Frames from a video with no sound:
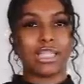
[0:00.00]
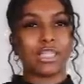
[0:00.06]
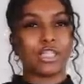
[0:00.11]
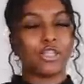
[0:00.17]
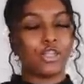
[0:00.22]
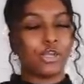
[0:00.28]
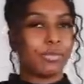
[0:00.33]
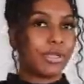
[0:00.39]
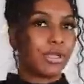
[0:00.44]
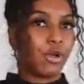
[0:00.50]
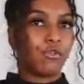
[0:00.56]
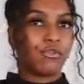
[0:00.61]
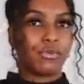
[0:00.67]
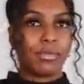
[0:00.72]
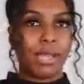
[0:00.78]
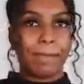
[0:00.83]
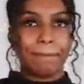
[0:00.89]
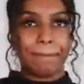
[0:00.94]
a little bit
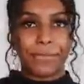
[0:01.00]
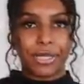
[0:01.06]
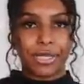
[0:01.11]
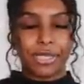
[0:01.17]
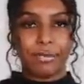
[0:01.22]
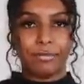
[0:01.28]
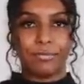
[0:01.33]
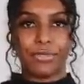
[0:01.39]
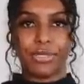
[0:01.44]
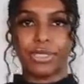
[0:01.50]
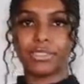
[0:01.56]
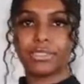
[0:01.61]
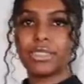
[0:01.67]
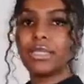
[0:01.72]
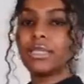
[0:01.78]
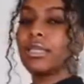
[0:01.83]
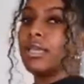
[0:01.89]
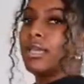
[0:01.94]
over my butt,
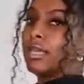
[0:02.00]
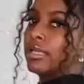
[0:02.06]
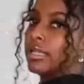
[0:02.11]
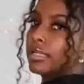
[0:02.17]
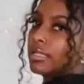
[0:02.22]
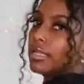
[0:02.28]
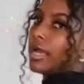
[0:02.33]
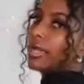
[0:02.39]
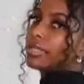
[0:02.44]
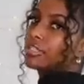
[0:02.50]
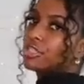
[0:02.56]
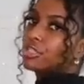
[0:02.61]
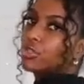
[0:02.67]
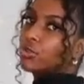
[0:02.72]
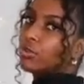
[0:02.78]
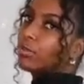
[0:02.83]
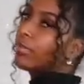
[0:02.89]
but not too